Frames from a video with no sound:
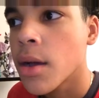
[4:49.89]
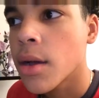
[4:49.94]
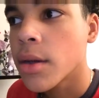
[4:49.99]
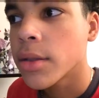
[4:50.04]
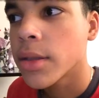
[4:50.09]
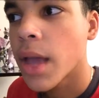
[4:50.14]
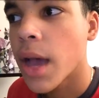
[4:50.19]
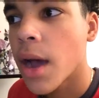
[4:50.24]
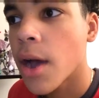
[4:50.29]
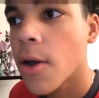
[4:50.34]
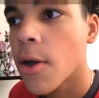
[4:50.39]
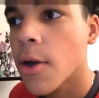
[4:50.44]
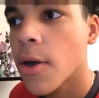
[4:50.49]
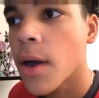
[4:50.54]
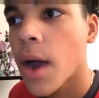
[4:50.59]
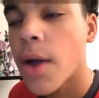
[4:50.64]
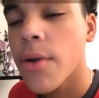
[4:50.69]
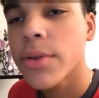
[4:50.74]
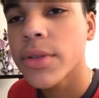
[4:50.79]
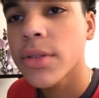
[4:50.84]
Now,
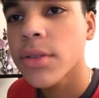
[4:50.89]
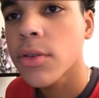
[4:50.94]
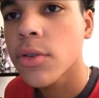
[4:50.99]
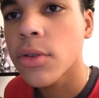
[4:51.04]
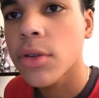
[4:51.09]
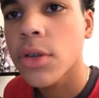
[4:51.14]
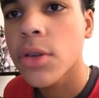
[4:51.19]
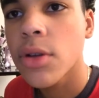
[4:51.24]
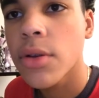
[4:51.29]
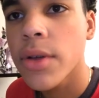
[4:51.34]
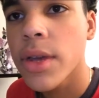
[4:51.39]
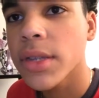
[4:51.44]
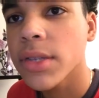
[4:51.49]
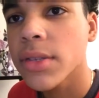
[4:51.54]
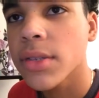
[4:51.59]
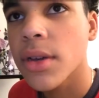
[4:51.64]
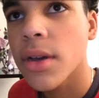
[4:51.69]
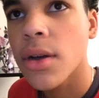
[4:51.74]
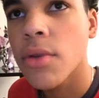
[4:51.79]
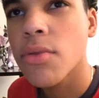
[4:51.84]
I was a little
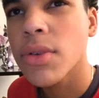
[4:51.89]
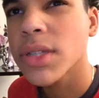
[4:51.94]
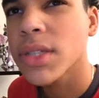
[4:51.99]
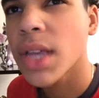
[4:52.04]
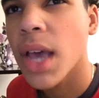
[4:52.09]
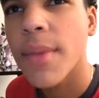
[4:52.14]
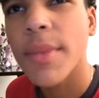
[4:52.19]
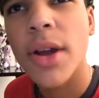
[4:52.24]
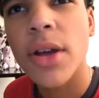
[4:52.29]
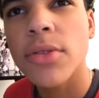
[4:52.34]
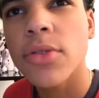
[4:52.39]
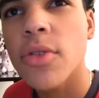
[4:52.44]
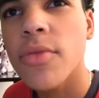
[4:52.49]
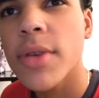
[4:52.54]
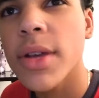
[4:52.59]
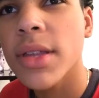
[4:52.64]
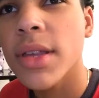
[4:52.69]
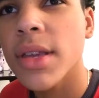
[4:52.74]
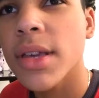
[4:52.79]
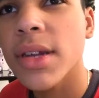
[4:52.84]
curious one time in
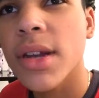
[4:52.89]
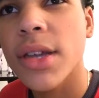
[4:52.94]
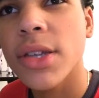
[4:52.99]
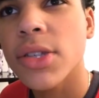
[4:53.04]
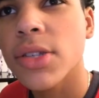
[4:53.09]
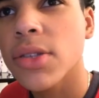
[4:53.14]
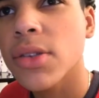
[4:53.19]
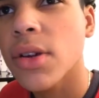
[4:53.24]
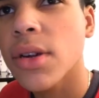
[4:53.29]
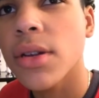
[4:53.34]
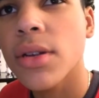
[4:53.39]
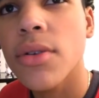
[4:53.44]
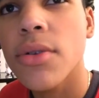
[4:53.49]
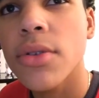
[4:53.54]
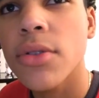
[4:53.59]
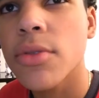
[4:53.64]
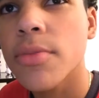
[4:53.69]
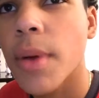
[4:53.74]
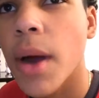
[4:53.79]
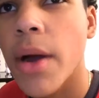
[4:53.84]
October, I think, and I just started
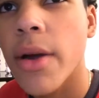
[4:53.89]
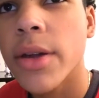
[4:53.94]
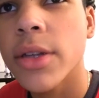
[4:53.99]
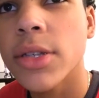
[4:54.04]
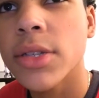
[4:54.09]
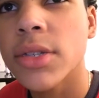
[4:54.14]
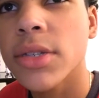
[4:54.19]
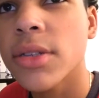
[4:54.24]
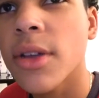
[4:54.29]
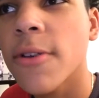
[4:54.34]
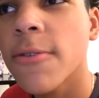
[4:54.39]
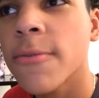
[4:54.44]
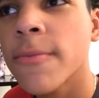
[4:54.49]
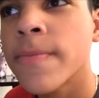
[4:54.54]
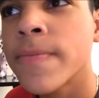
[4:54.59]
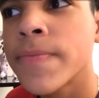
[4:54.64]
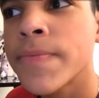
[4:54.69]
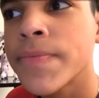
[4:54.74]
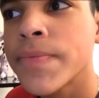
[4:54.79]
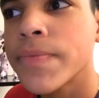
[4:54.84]
going through Power Rangers and stuff.
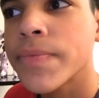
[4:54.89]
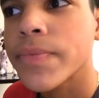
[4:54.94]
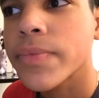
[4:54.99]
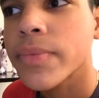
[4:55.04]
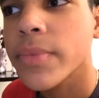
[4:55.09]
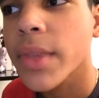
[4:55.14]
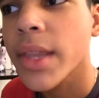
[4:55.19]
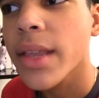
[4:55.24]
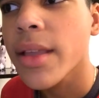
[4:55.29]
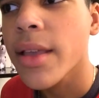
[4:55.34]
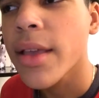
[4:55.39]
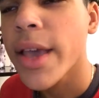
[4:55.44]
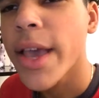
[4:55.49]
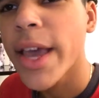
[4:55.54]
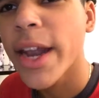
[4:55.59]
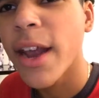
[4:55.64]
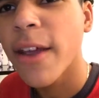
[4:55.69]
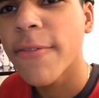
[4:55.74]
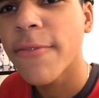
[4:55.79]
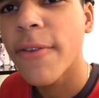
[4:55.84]

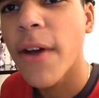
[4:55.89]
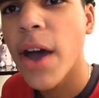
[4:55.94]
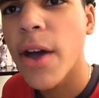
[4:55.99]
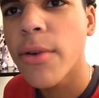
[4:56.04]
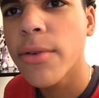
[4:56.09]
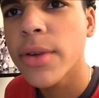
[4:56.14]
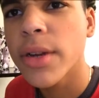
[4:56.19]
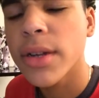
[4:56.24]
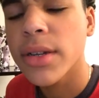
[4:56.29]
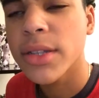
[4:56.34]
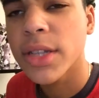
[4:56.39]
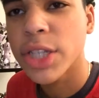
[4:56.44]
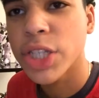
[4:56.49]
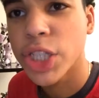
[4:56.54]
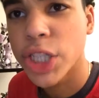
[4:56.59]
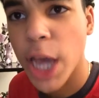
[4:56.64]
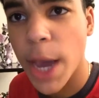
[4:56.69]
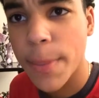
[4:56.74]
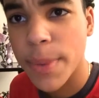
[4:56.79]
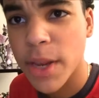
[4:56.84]
And I found the
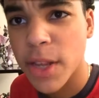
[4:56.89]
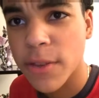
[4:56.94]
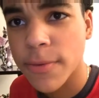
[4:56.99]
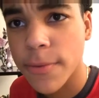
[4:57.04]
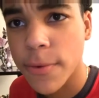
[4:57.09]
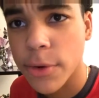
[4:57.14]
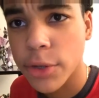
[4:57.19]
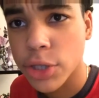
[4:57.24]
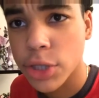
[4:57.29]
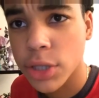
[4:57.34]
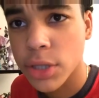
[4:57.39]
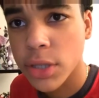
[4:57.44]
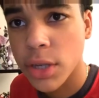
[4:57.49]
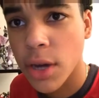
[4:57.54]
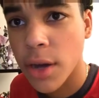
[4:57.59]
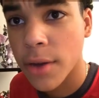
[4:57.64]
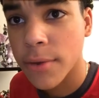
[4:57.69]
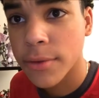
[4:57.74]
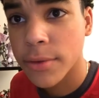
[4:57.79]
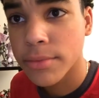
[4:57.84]
Japanese version
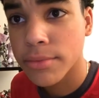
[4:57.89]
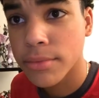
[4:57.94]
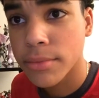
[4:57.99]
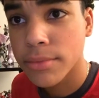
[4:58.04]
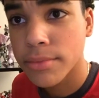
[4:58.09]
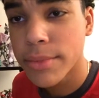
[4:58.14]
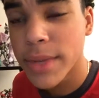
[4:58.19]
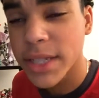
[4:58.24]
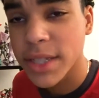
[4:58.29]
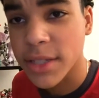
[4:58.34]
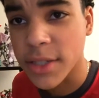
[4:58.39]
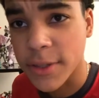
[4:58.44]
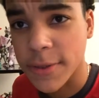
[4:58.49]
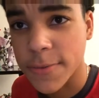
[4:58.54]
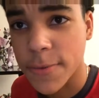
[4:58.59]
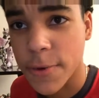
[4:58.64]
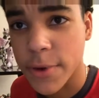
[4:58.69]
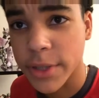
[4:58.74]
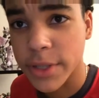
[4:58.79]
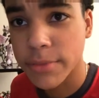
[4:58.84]
of Mystic
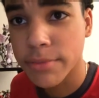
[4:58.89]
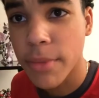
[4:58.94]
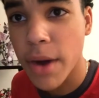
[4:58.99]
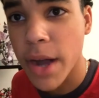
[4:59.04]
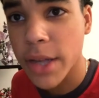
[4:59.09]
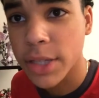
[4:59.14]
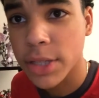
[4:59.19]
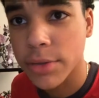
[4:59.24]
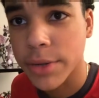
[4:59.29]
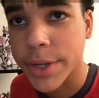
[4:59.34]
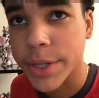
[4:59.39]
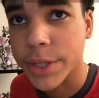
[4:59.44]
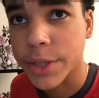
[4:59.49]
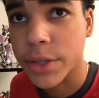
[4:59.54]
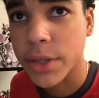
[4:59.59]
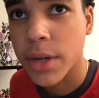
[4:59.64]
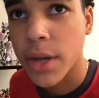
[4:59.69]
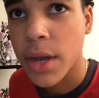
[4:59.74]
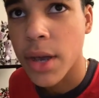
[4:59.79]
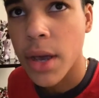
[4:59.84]
Force, Magi
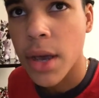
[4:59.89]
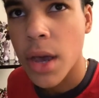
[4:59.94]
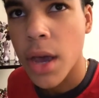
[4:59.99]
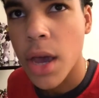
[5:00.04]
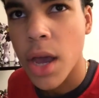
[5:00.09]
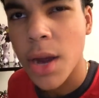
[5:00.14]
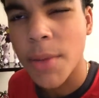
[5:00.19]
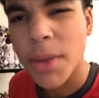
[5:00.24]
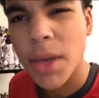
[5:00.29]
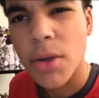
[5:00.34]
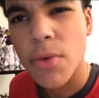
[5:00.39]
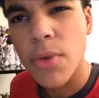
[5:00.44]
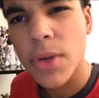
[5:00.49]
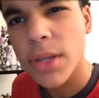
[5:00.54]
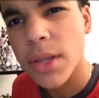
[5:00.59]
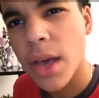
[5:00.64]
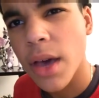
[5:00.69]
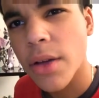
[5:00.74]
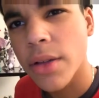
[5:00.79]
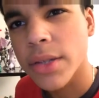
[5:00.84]
Ranger. And I'm like,
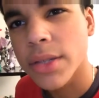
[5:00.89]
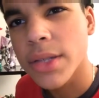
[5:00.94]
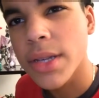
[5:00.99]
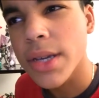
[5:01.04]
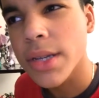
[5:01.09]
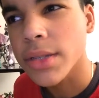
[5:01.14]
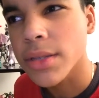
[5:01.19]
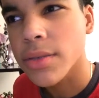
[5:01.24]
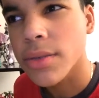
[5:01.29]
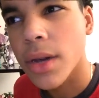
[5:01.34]
what the hell is this?